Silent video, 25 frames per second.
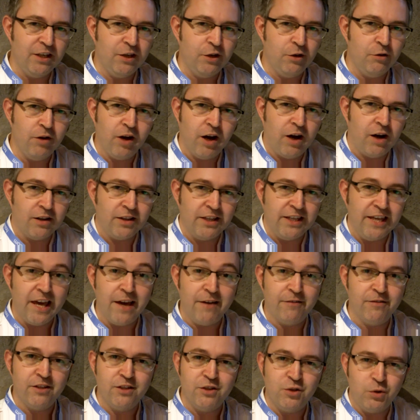who hardly
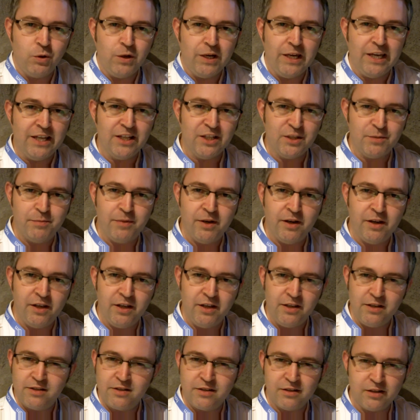ever tweets, but
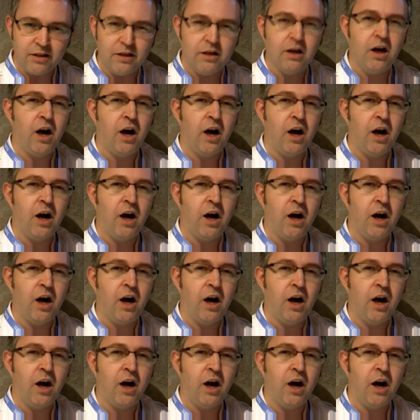is,